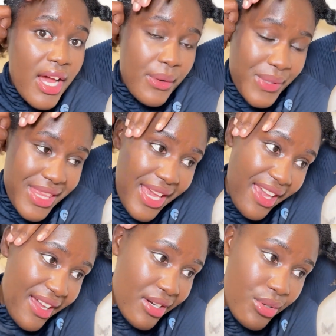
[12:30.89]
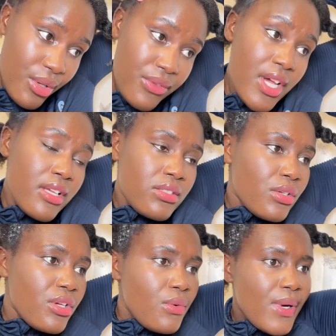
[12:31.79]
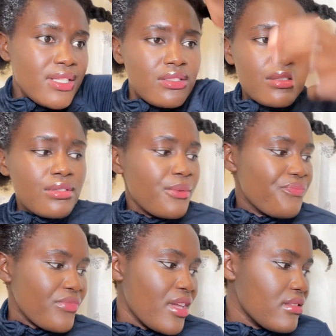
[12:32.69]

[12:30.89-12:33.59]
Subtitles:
with hair growth. So you want to